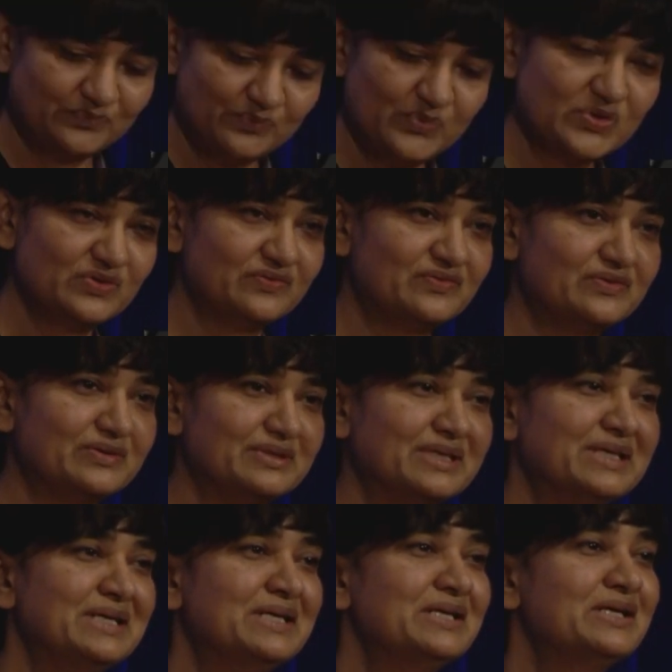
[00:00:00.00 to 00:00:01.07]
Beautiful.
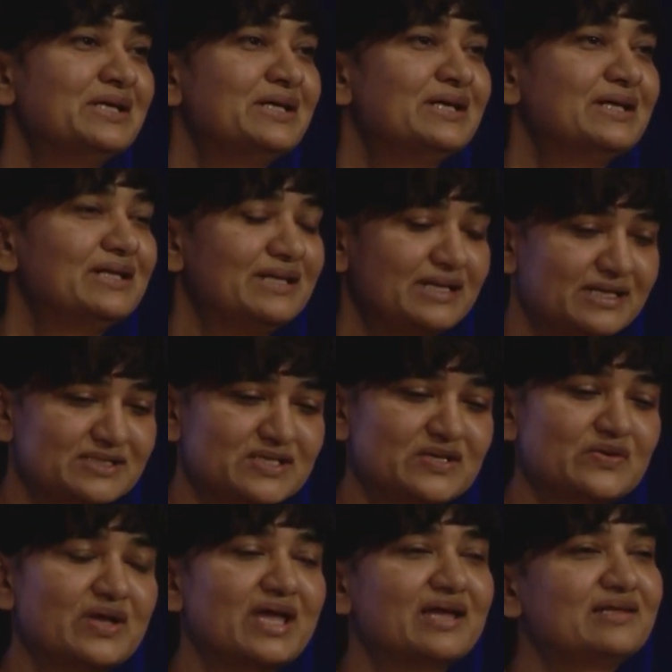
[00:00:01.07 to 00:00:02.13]
Let's
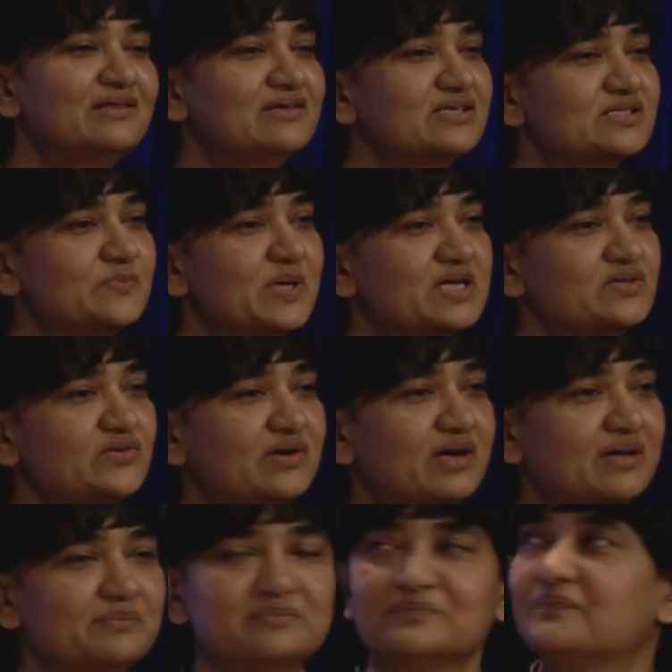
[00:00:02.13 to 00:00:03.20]
look at the
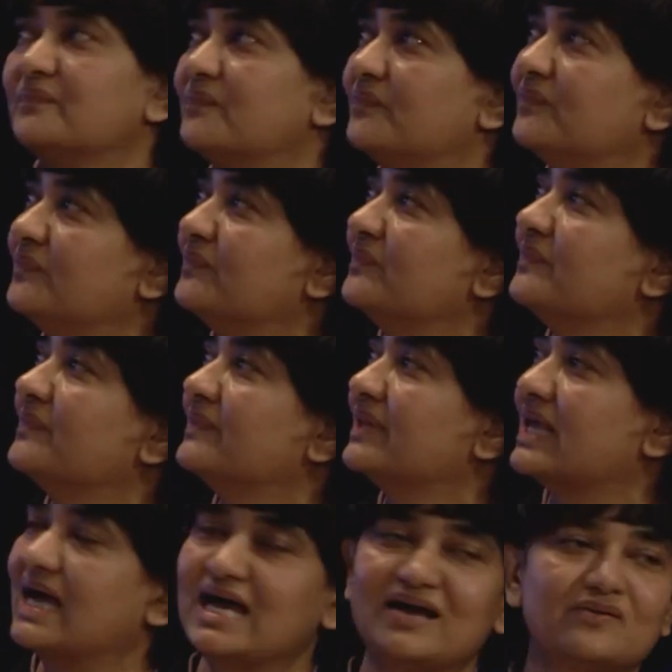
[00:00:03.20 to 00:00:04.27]
spectrogram.
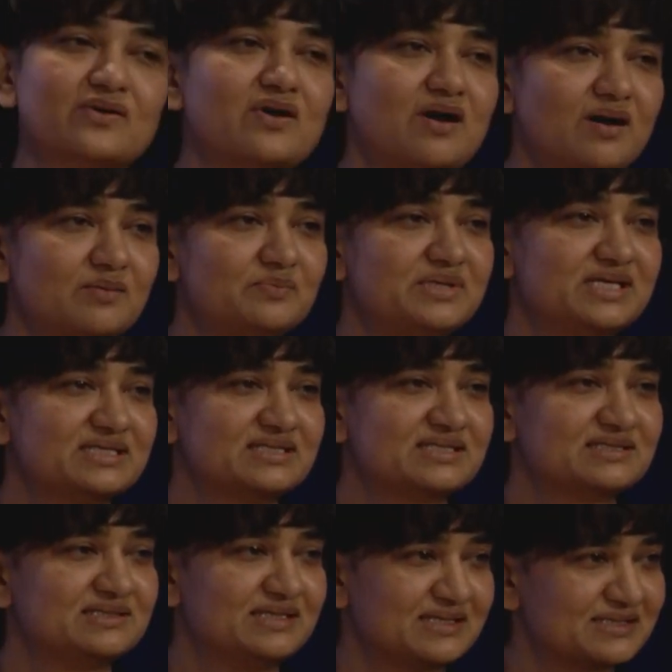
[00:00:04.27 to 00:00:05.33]
How complex
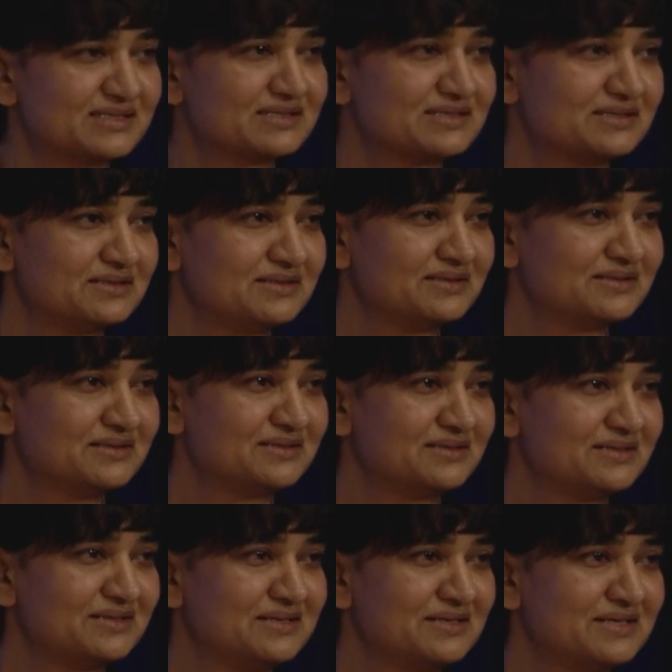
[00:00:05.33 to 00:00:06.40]
is this?
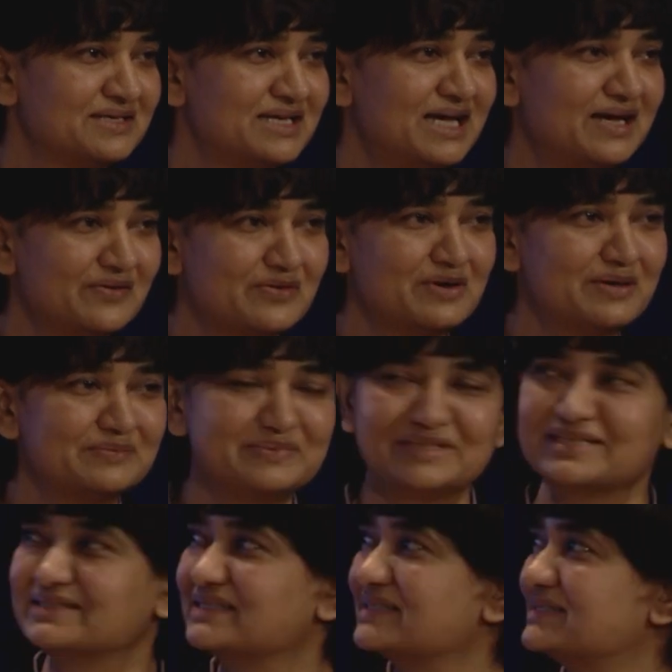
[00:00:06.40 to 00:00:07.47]
How
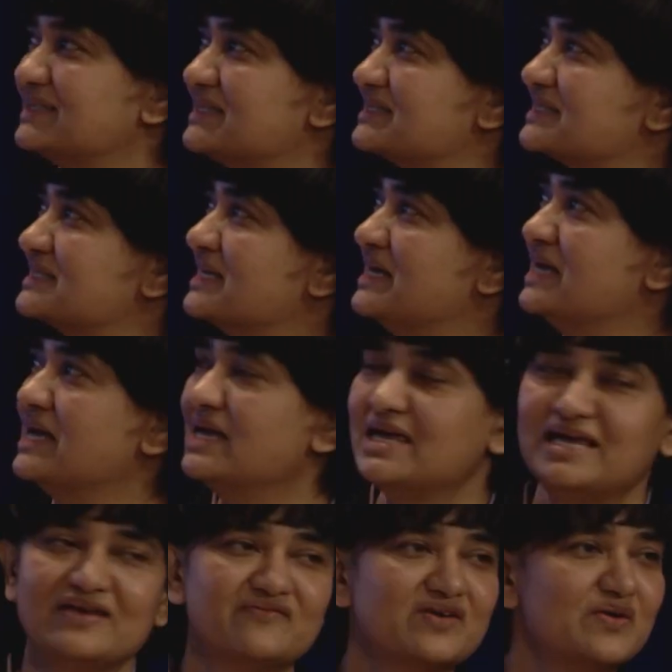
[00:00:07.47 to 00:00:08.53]
complex is this?
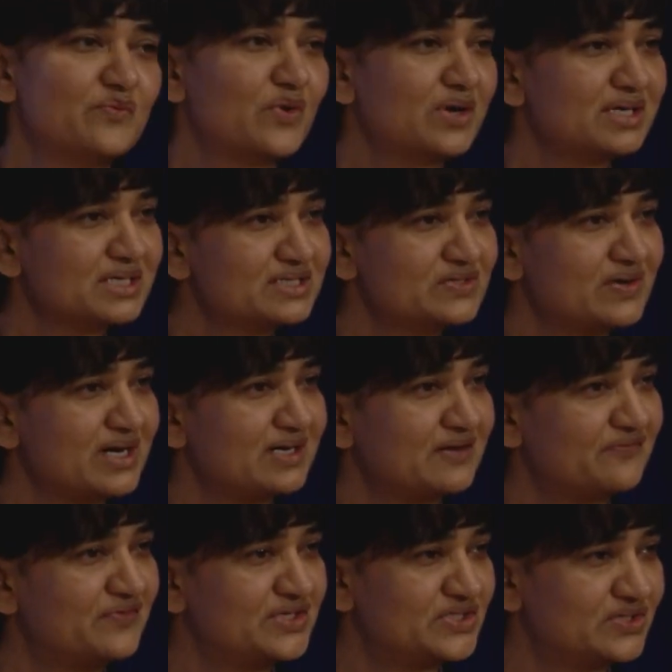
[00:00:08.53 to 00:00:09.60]
If I wanted to
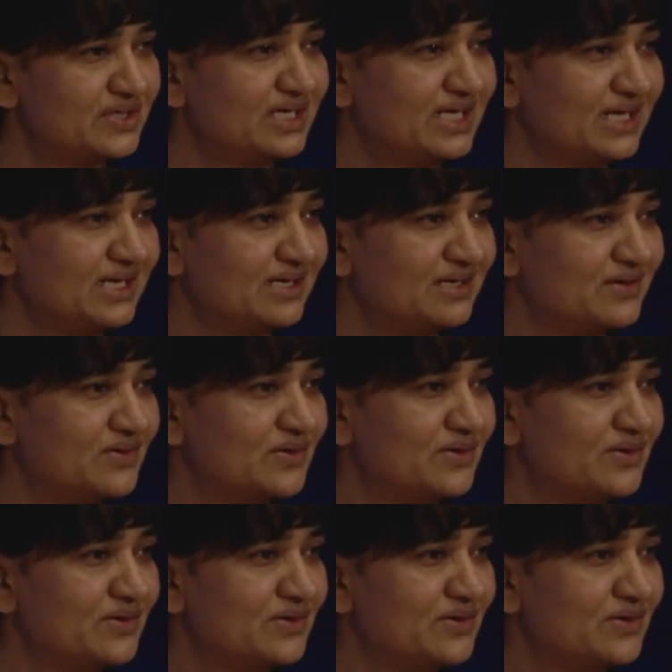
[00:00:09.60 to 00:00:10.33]
artificially